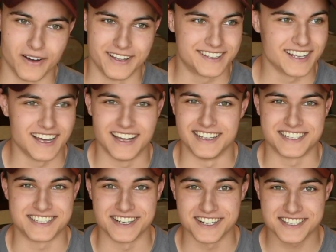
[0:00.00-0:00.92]
But
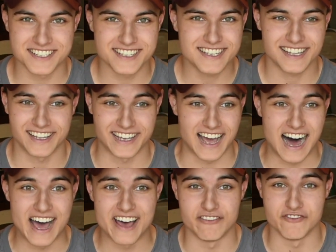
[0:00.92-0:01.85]
seriously, like,
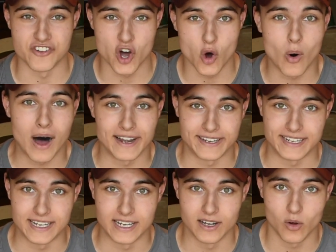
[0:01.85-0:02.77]
I have no
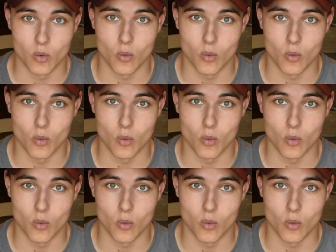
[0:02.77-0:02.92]
idea